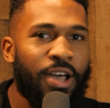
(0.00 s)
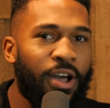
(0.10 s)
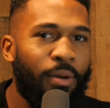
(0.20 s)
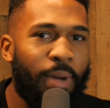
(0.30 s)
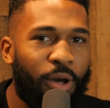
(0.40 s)

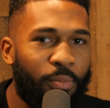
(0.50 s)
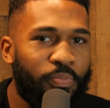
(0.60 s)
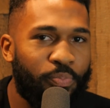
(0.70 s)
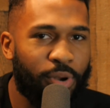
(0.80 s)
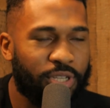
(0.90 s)

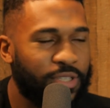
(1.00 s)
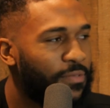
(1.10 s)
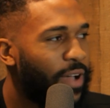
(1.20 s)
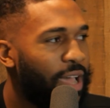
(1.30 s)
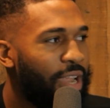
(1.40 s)
about personal
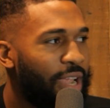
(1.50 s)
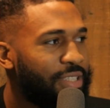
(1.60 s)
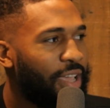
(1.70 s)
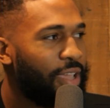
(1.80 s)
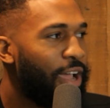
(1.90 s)
finance
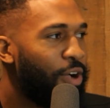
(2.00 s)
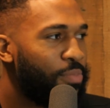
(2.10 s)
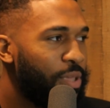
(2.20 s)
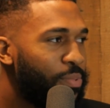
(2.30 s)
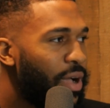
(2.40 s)
that could help
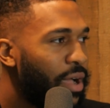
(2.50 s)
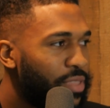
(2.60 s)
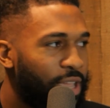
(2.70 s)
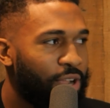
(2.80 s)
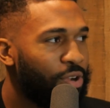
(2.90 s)
people out
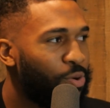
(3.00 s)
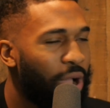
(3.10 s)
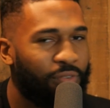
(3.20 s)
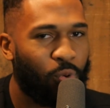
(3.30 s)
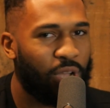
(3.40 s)
there who
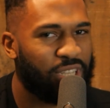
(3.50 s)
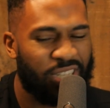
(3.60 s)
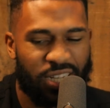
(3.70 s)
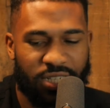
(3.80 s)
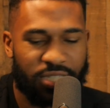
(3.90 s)
have
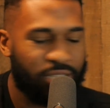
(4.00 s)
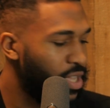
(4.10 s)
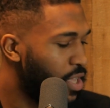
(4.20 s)
questions,